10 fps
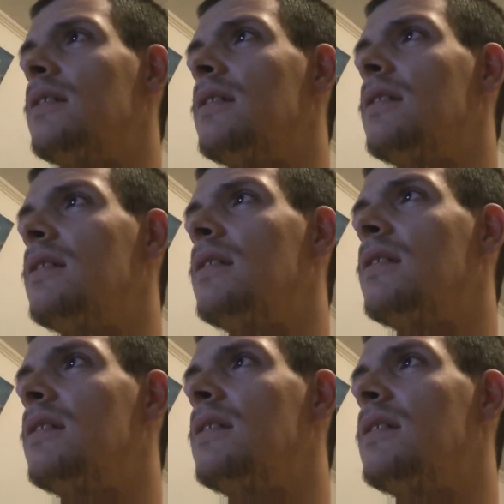
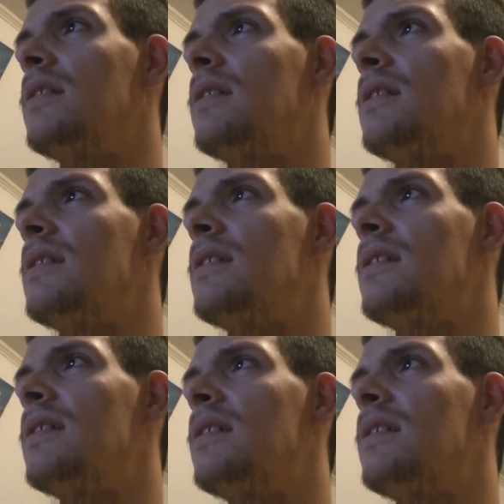Nobody speaks.